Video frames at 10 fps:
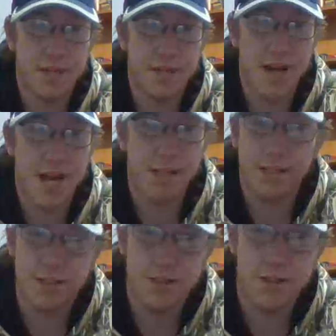their
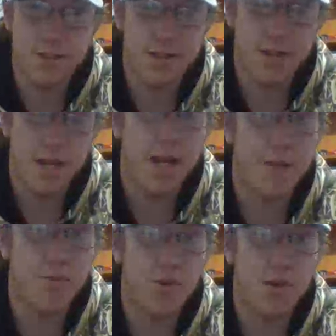elders
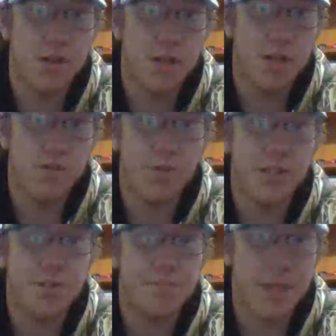anymore,
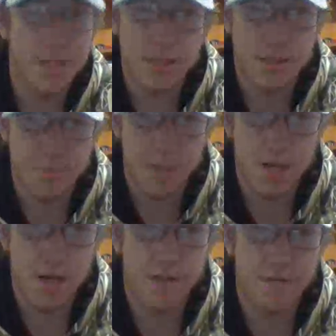which pisses me
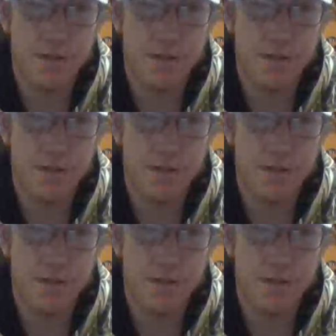off